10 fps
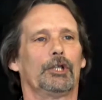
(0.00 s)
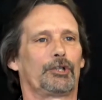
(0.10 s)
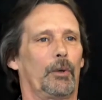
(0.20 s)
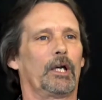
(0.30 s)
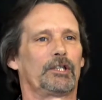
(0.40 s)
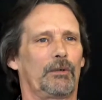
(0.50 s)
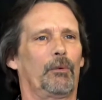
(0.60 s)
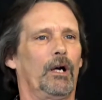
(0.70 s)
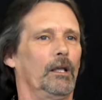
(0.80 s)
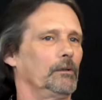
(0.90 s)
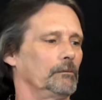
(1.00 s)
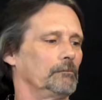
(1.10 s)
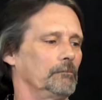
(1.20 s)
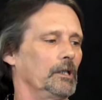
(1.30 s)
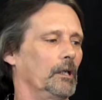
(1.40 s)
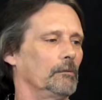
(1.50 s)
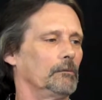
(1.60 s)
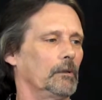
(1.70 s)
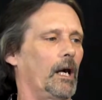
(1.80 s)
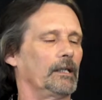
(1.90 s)
So I said, well, you know,
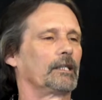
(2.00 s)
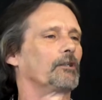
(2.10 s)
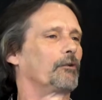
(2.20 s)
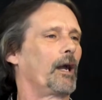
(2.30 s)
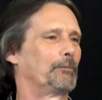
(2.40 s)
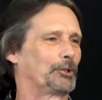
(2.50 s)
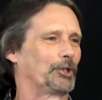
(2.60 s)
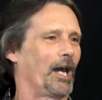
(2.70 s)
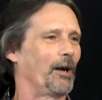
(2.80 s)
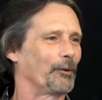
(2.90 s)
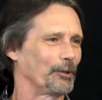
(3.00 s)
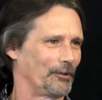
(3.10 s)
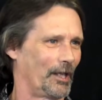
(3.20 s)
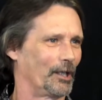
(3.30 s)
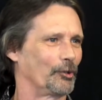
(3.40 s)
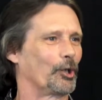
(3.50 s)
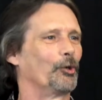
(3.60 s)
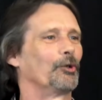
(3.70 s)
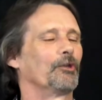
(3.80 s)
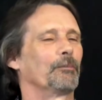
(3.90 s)
I'd like to grab a shower and then I'll
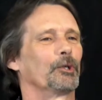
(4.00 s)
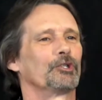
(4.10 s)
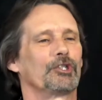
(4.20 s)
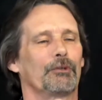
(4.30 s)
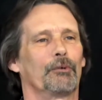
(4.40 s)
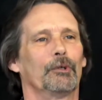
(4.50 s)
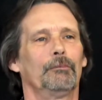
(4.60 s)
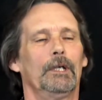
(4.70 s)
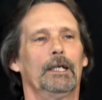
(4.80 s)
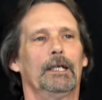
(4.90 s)
go to the emergency room.